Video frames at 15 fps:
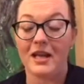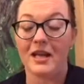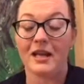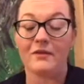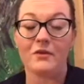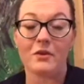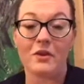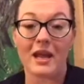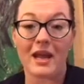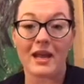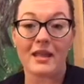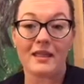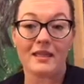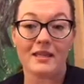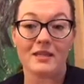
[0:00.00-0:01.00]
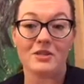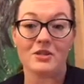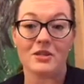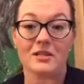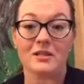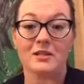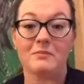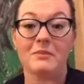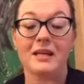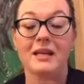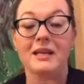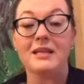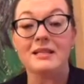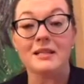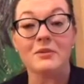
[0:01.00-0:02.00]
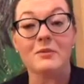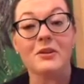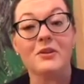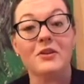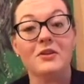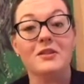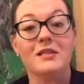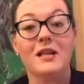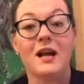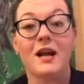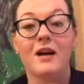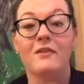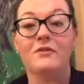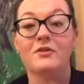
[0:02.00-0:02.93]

If you can't, then just be easy with yourself,